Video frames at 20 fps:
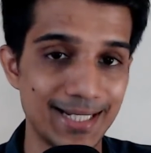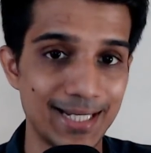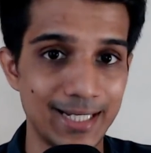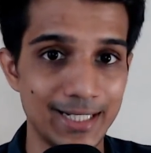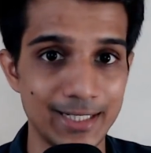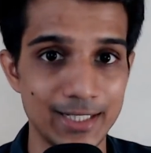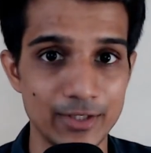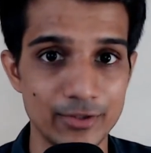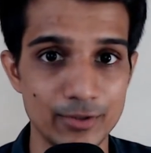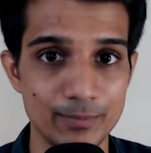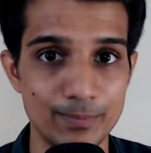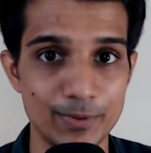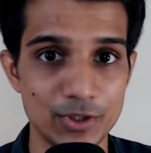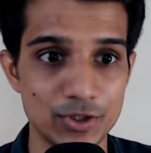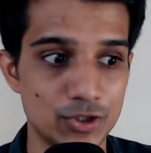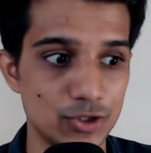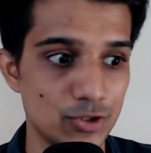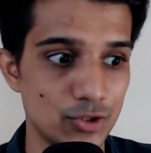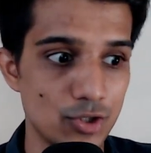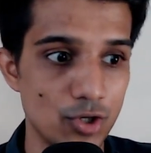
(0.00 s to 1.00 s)
any other
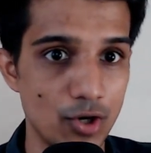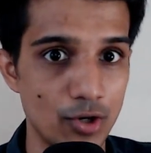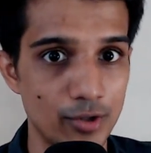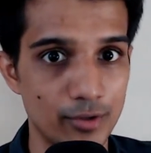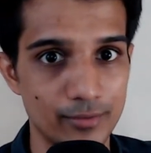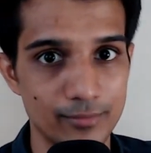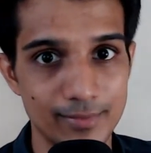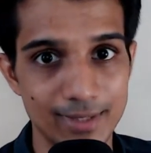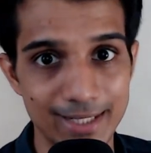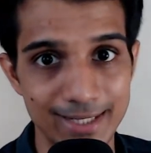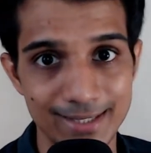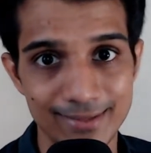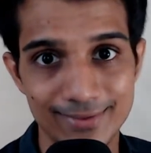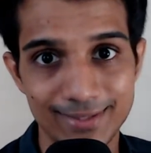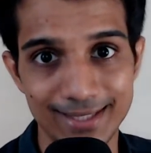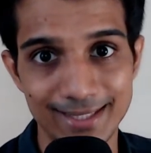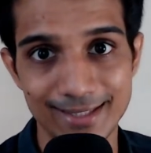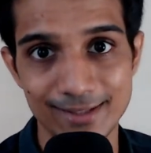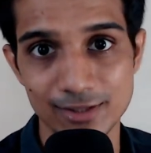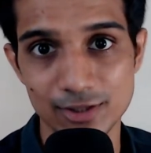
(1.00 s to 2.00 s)
person or
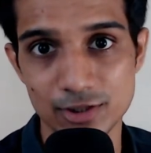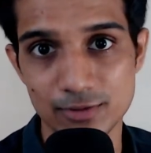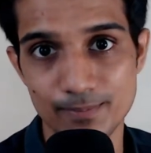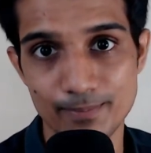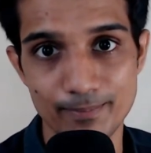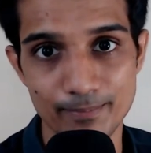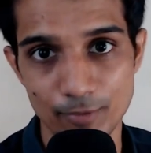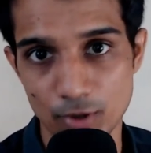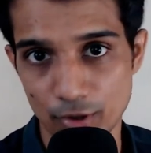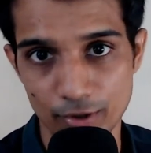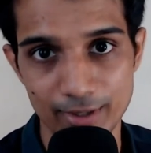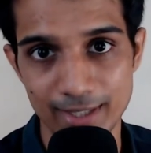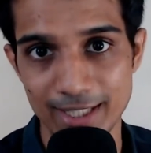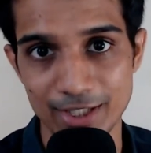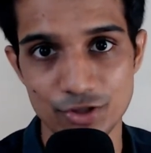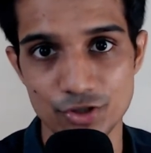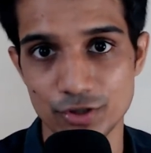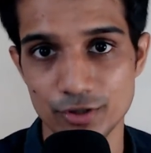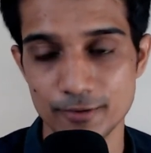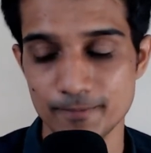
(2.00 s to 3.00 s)
anything else or
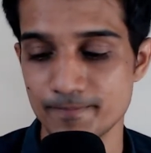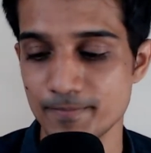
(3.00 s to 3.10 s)
nature.